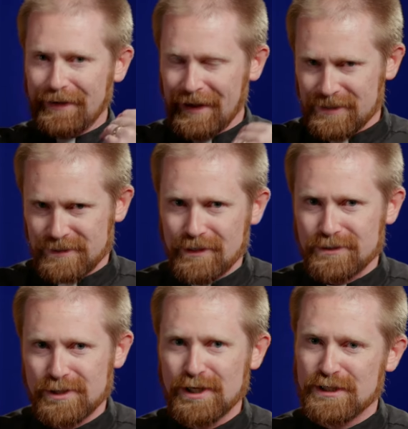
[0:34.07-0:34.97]
As
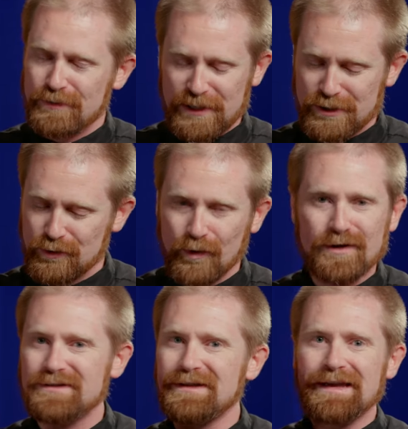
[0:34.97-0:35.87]
such, he speaks to
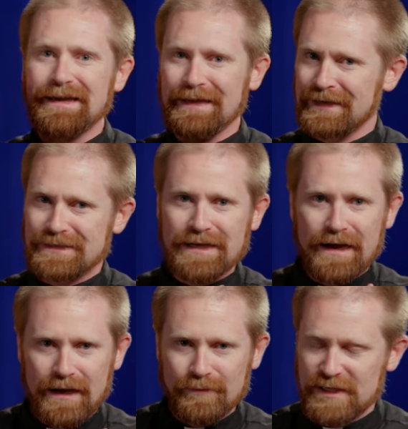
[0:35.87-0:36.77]
us in
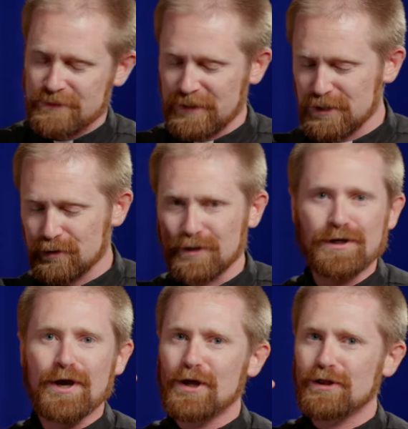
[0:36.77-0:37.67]
time. He speaks to
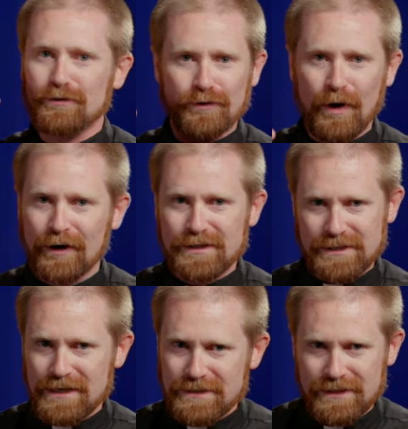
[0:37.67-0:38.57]
us through our
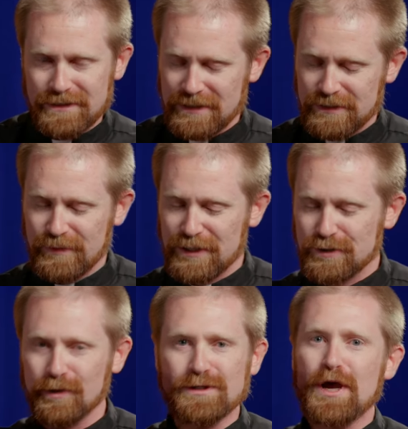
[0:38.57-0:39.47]
senses. He speaks
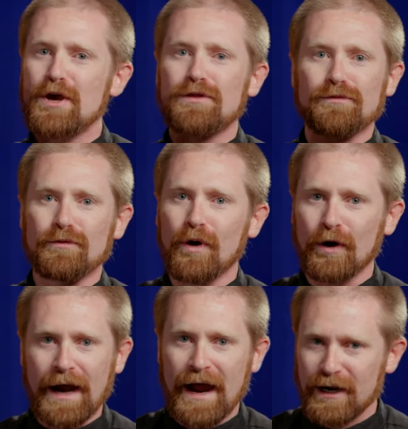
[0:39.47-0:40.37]
to us through
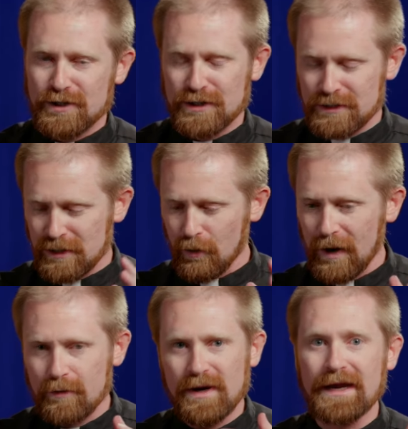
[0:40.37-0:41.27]
our actions and the
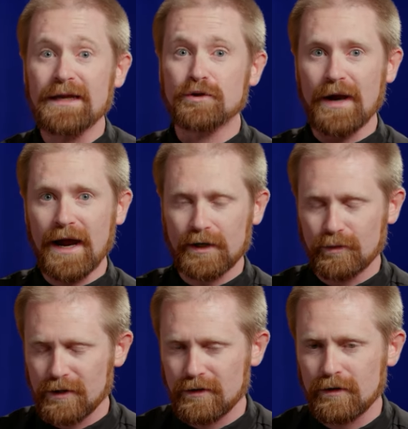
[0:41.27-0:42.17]
way we
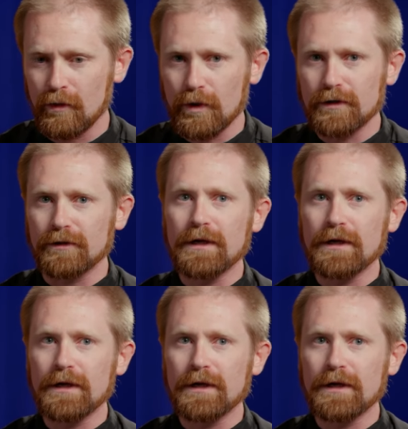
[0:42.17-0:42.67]
interact with the world.